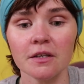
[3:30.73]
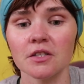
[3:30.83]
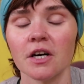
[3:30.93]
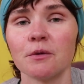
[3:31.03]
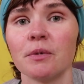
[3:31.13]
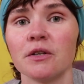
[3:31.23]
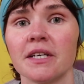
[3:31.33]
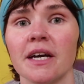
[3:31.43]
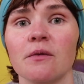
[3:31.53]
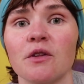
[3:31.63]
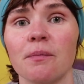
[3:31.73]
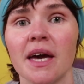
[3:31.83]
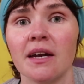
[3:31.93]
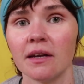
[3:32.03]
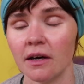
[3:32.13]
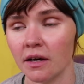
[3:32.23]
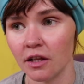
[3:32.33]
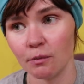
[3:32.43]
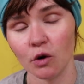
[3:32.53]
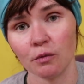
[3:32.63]
started pulsating with pain
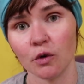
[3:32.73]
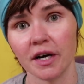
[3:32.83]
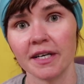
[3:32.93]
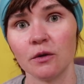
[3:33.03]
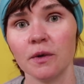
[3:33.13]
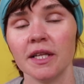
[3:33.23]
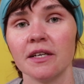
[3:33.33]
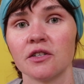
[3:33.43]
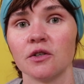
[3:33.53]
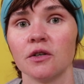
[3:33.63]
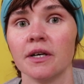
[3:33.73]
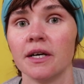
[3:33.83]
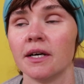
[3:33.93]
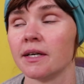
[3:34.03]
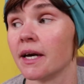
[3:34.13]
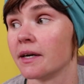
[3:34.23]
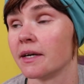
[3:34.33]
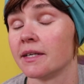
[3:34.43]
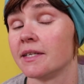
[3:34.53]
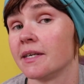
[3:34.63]
the more and more I did wheelies. So yeah,
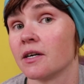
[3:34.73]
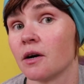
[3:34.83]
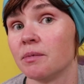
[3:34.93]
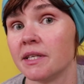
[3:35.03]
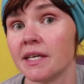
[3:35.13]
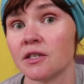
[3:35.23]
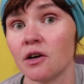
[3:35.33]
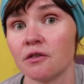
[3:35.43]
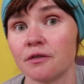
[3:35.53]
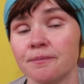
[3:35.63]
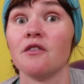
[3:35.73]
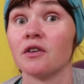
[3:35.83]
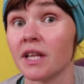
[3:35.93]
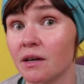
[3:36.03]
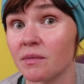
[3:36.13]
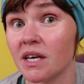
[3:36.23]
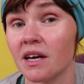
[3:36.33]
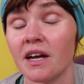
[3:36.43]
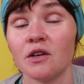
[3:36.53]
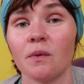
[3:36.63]
had to take a couple of days off. If you're like
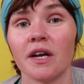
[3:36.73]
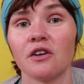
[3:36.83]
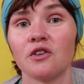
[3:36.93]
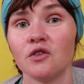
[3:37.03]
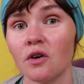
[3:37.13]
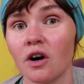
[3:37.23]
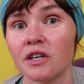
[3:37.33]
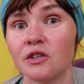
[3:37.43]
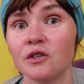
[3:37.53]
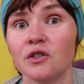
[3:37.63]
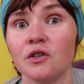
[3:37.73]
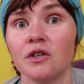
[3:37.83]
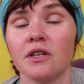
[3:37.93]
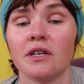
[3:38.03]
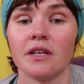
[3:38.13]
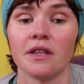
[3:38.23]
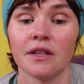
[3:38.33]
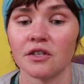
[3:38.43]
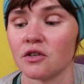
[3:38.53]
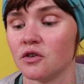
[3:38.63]
me and you went too hard too soon,
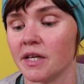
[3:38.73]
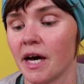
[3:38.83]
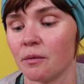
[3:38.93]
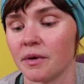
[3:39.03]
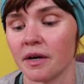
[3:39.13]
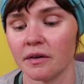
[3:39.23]
this could really help you